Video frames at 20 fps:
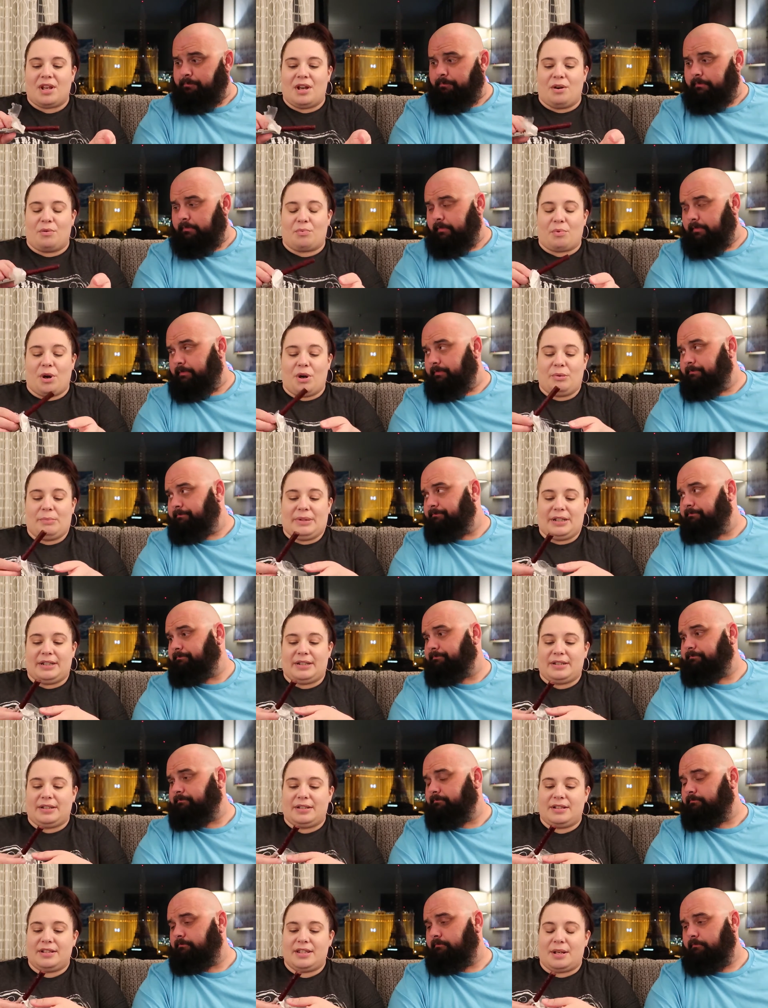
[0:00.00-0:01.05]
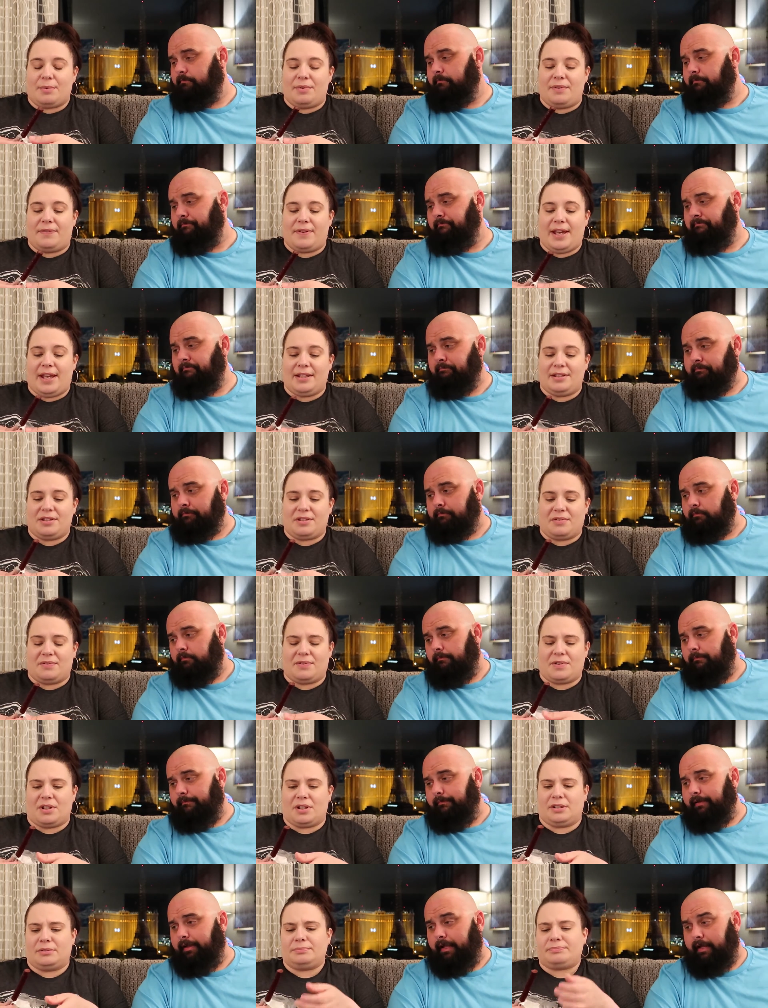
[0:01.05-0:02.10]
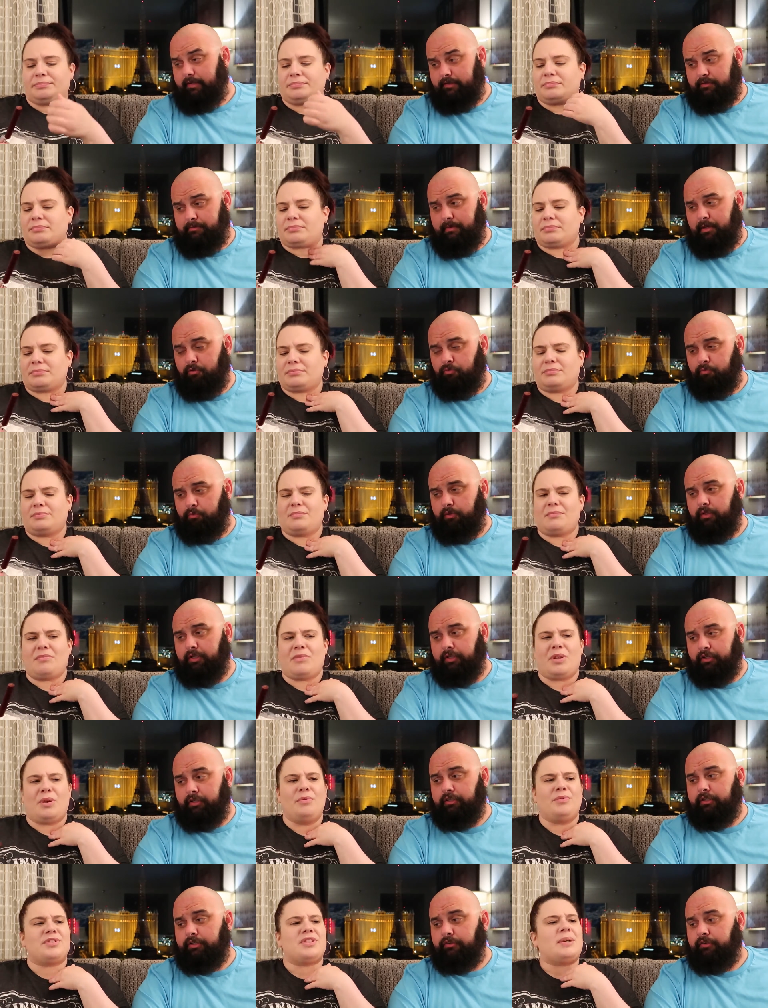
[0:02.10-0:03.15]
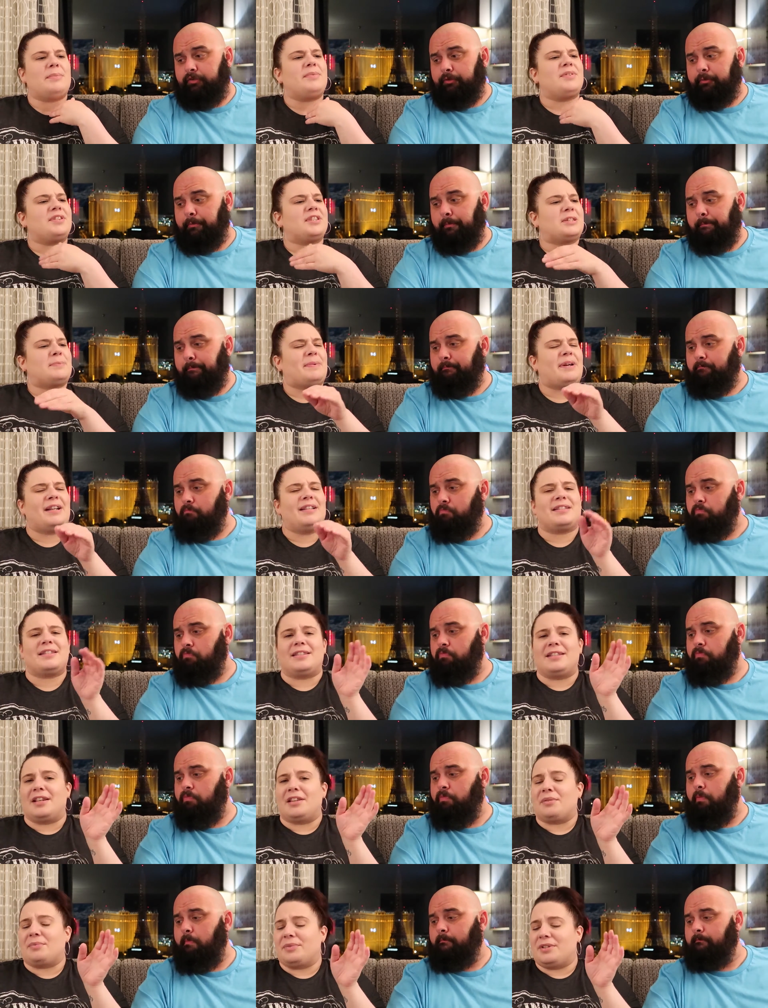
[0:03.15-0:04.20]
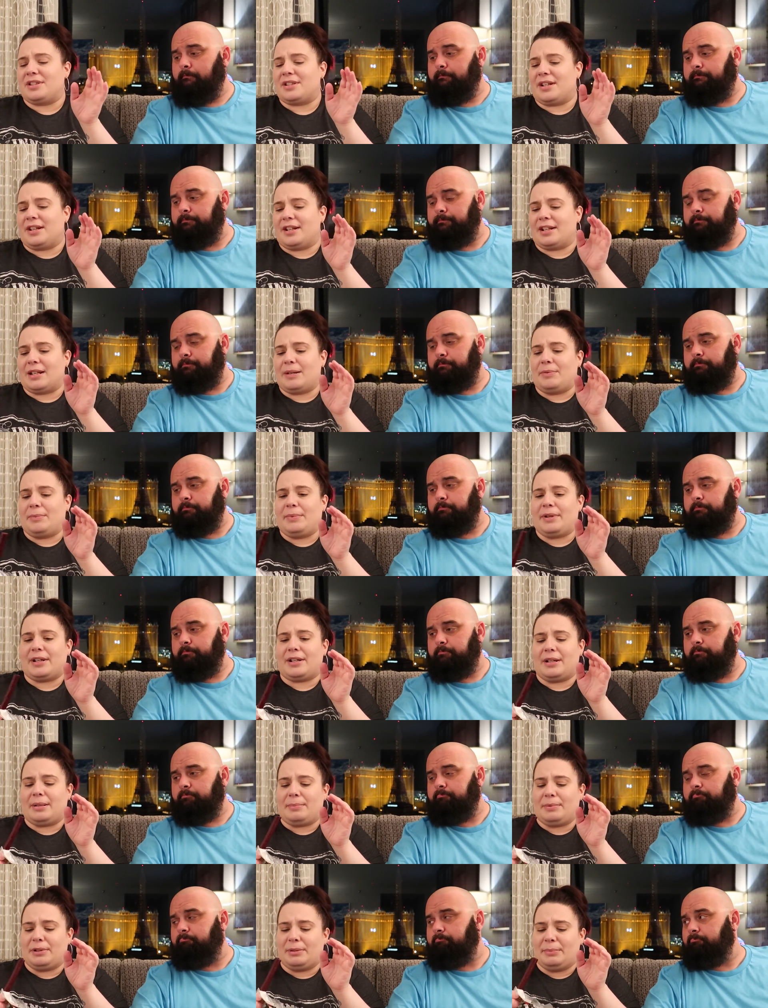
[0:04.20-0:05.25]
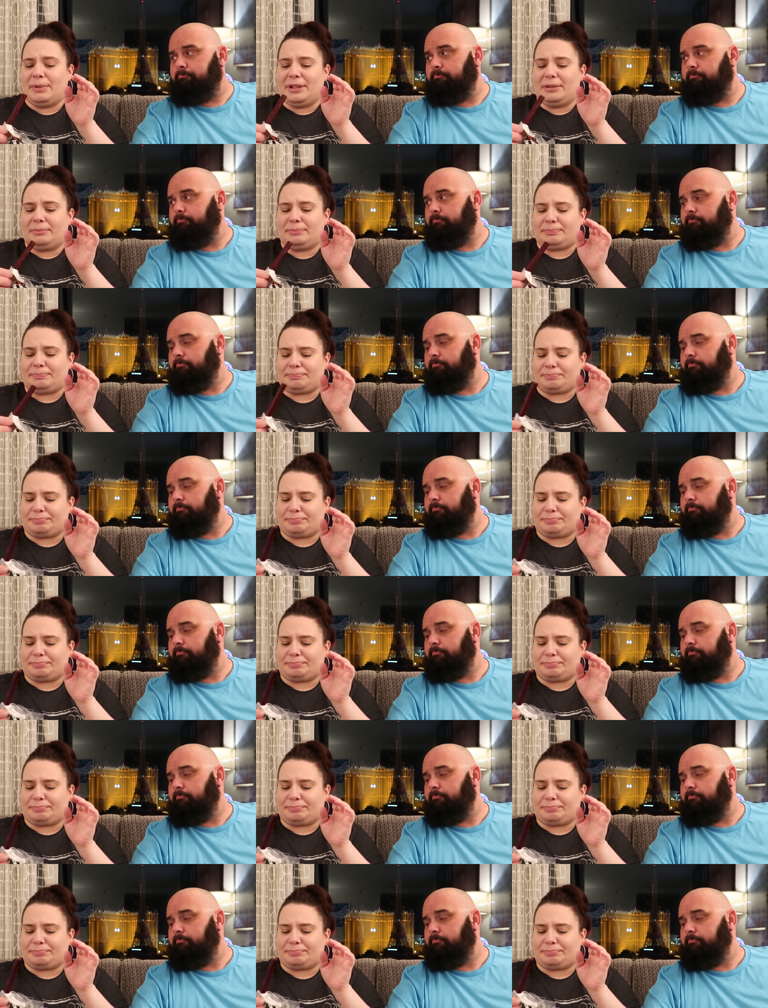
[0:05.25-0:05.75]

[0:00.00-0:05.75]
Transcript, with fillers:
Speaker 1: Aroma that we've had so far. And it smells really good. With some too. of the spice, the other one's kind of coming back up a little bit.